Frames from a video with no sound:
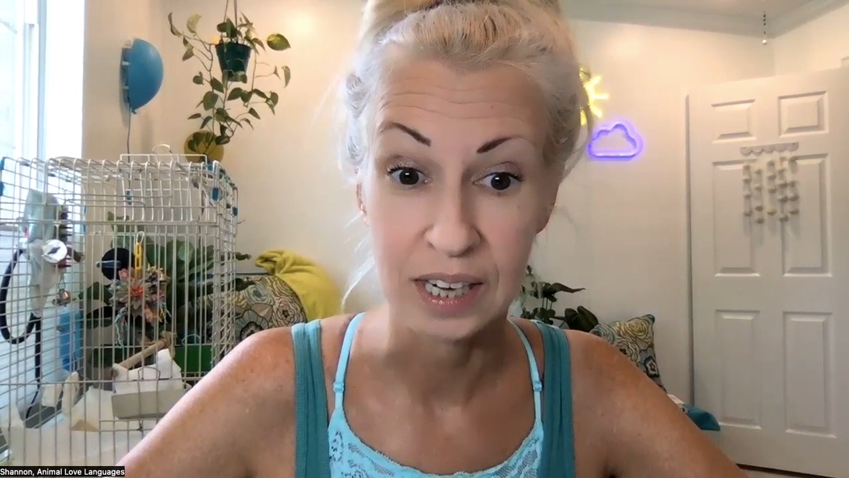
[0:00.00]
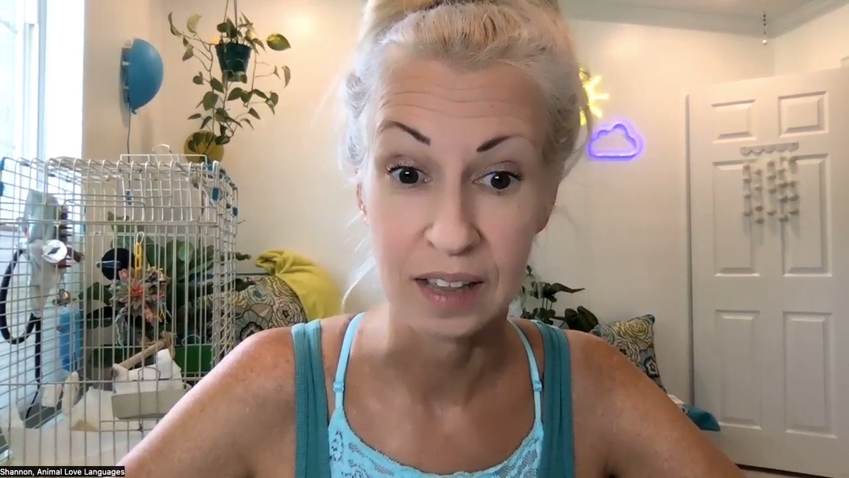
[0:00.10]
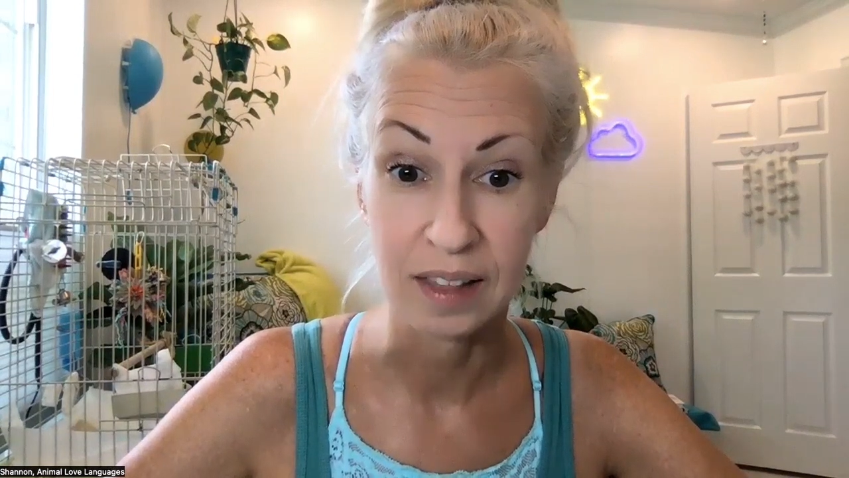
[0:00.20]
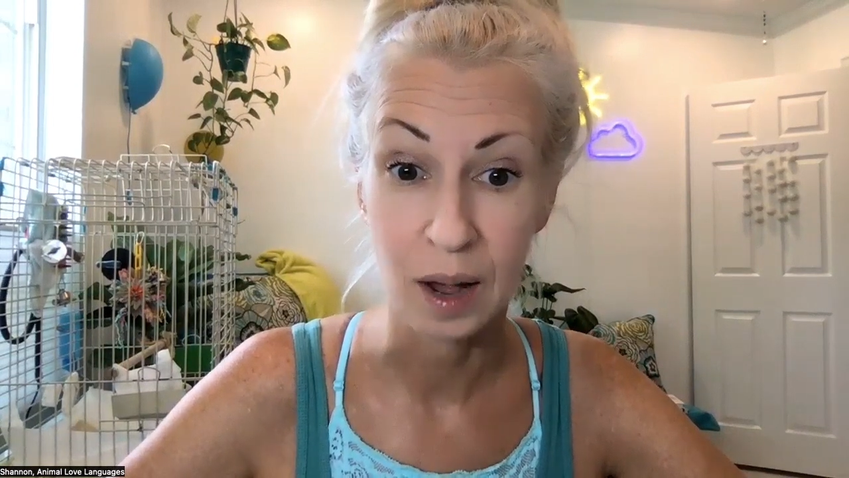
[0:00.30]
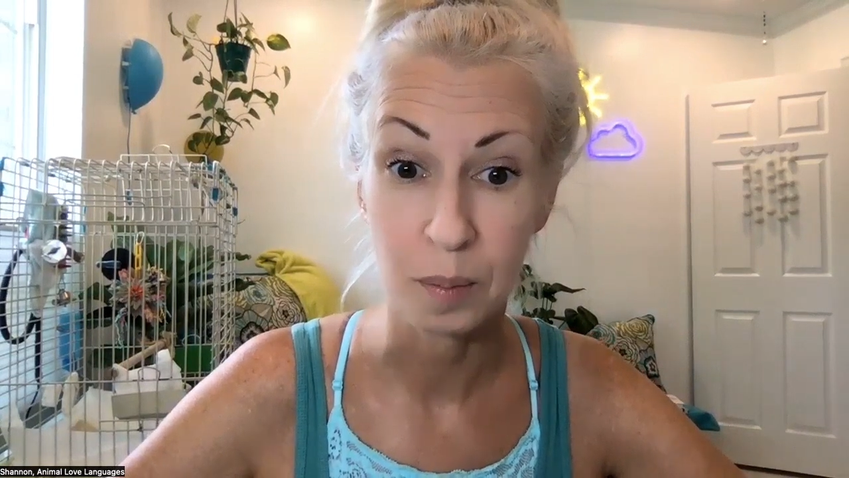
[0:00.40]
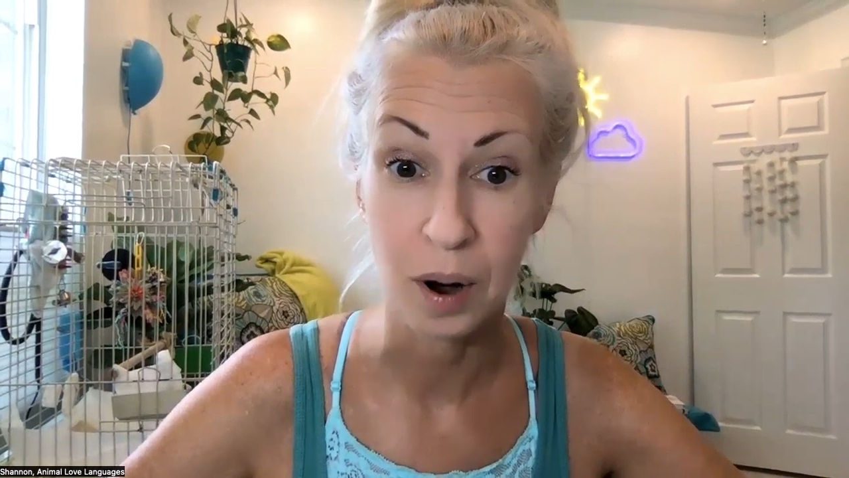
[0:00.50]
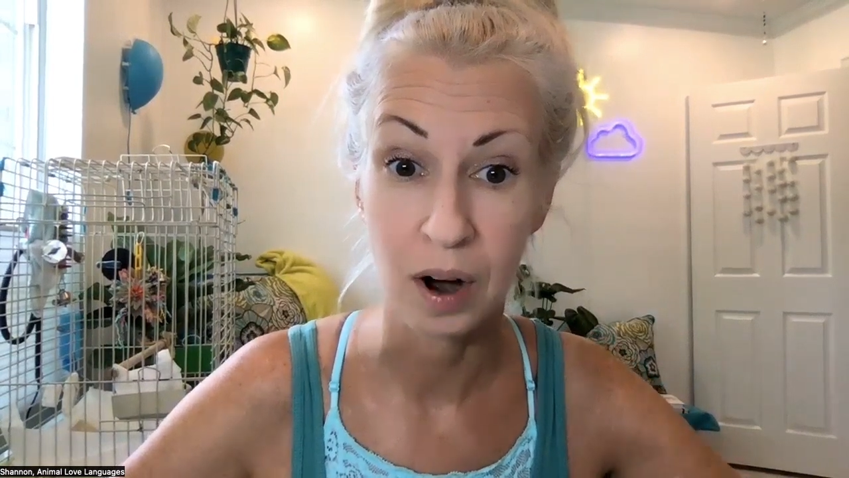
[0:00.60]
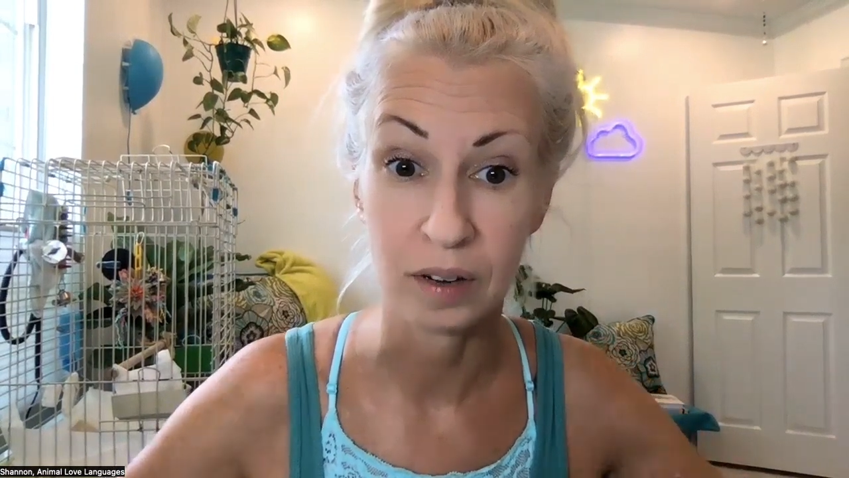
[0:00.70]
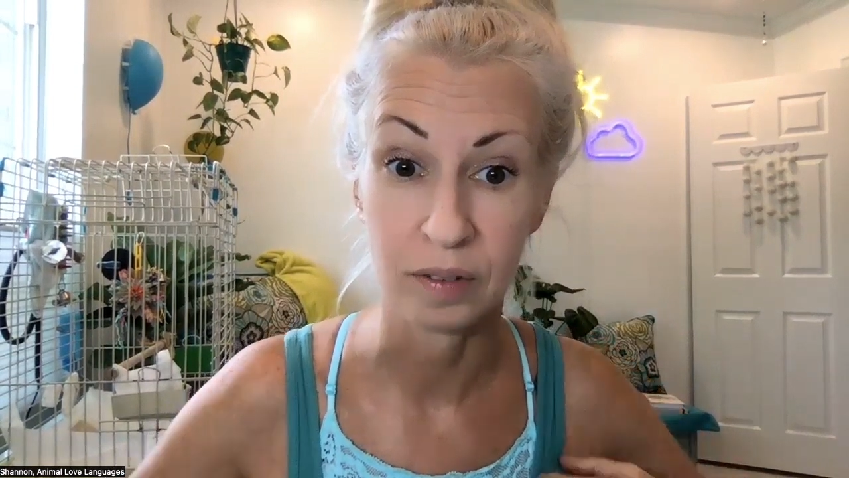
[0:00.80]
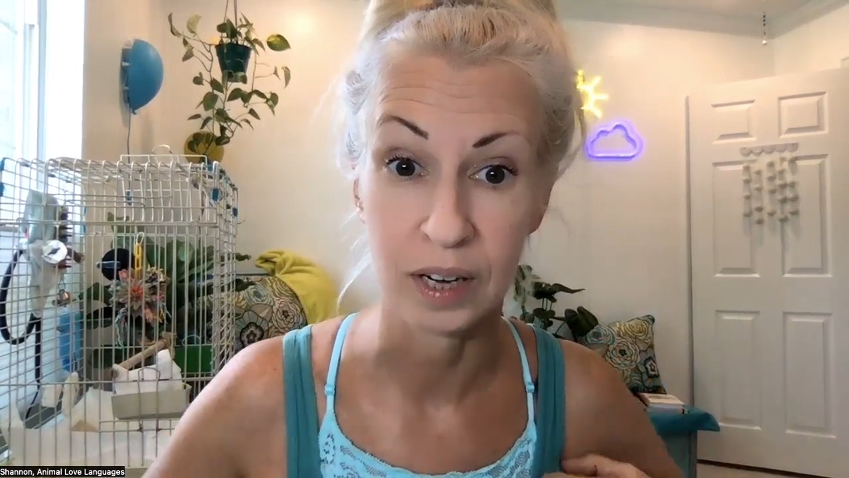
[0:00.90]
And that
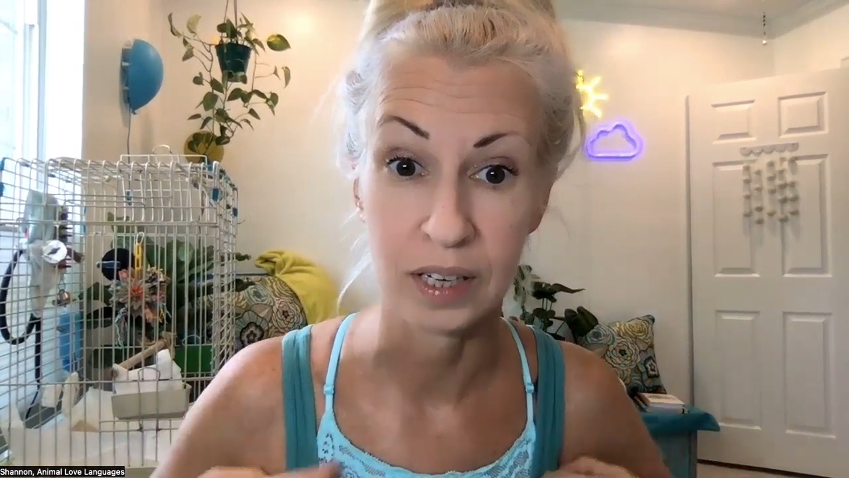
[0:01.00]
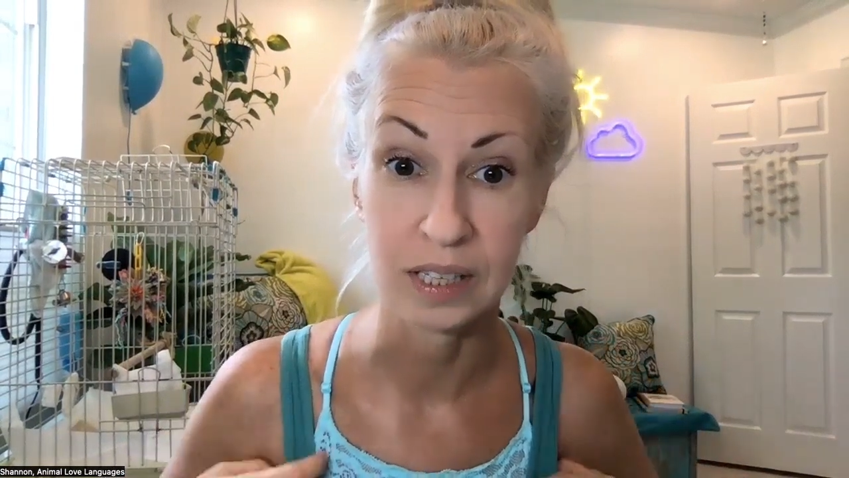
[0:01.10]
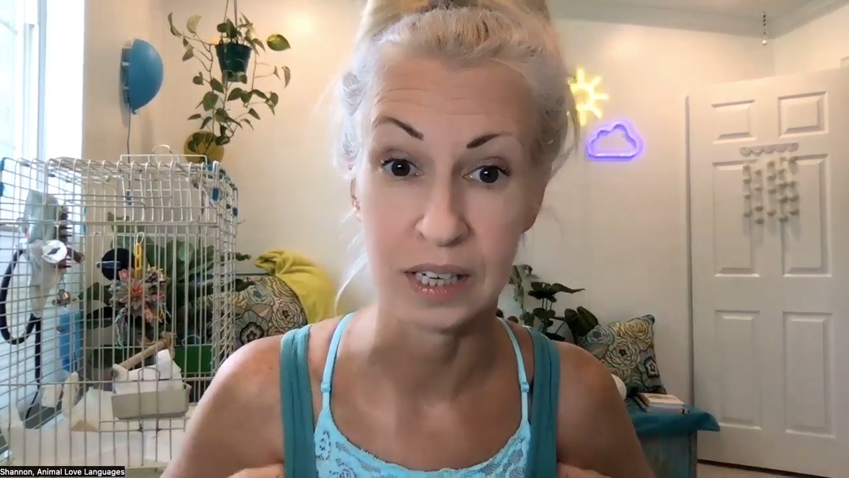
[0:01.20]
part of us